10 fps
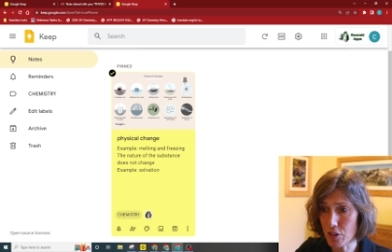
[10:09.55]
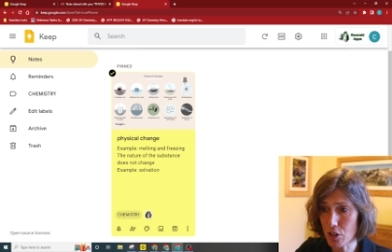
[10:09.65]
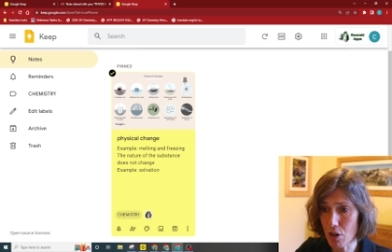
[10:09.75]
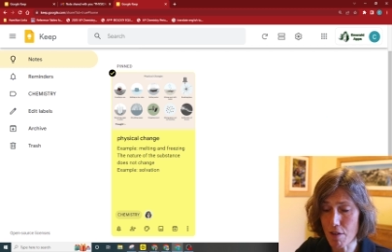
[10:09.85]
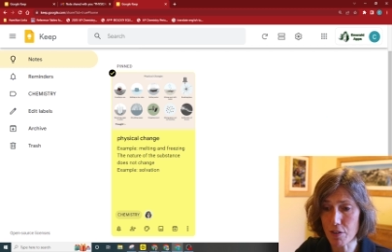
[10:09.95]

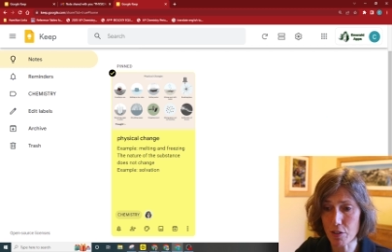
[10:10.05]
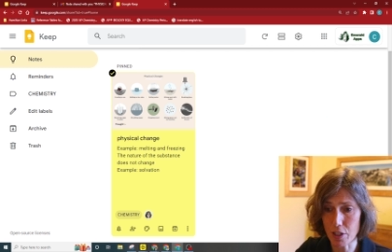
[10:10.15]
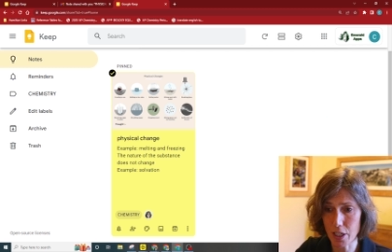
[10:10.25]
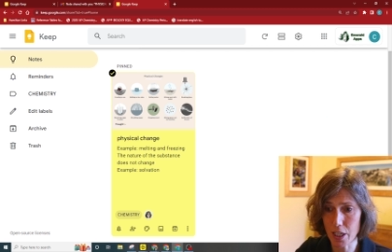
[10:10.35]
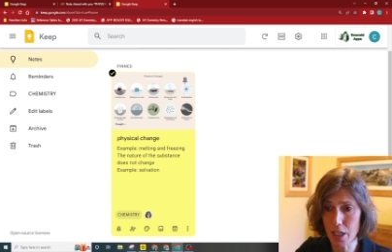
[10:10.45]
covered the
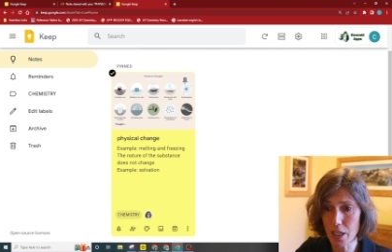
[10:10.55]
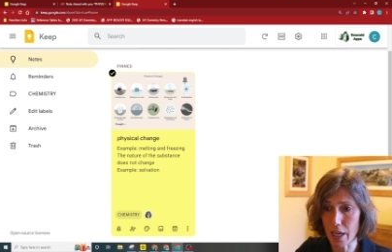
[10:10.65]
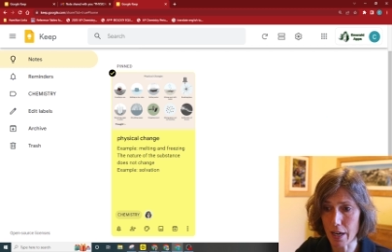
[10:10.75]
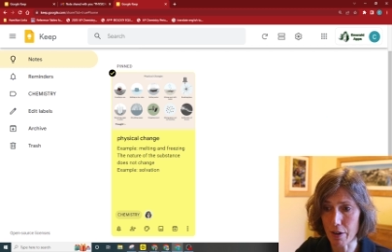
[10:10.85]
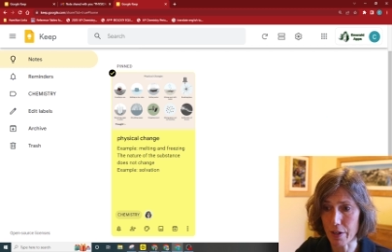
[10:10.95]
key
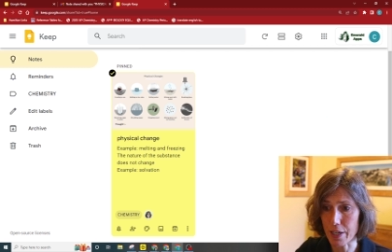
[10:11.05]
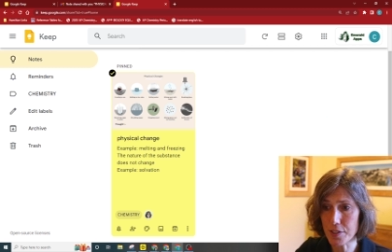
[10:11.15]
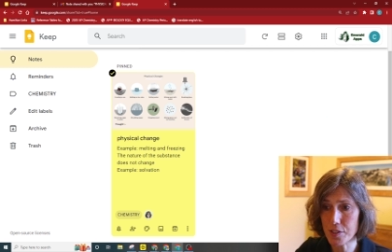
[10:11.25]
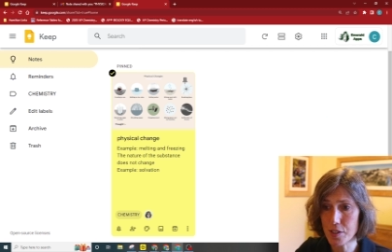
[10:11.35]
areas.